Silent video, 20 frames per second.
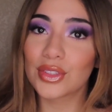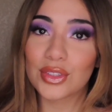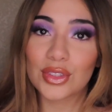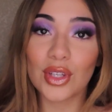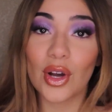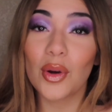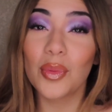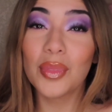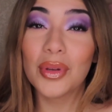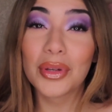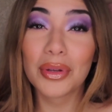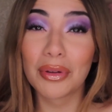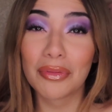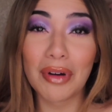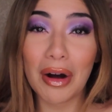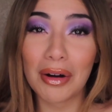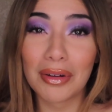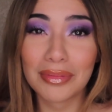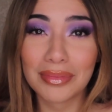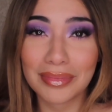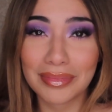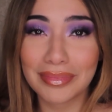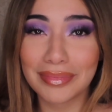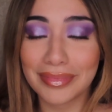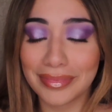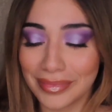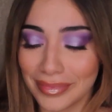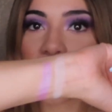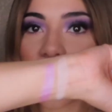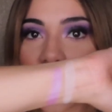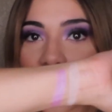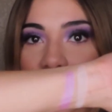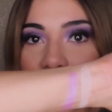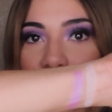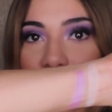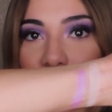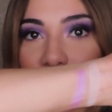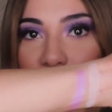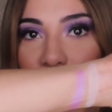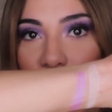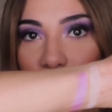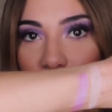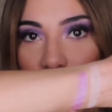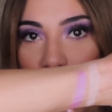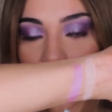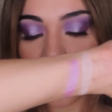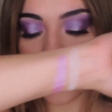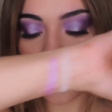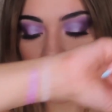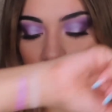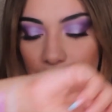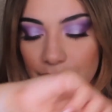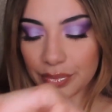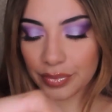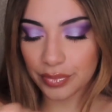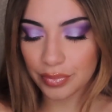So beautiful. That is the first row.